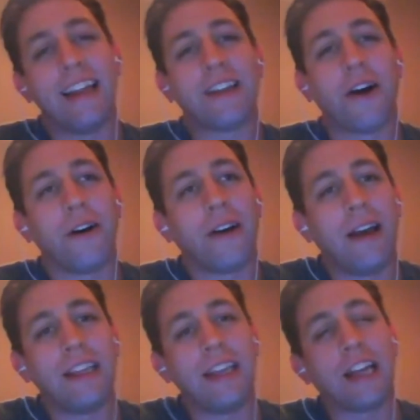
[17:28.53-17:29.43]
all,
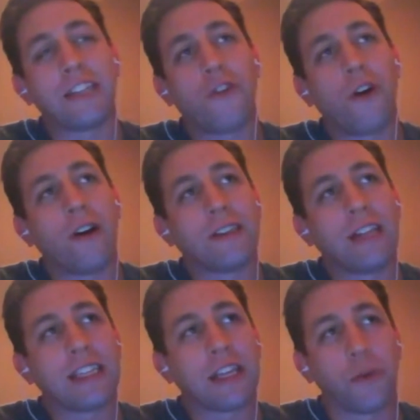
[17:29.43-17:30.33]
as far as,
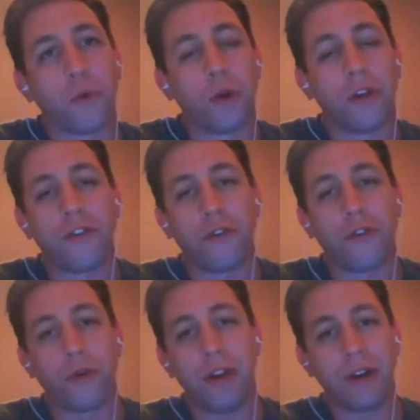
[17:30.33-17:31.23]
that's like the rule of
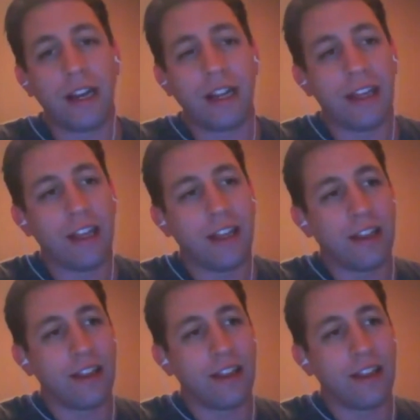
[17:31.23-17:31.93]
3s, right? And then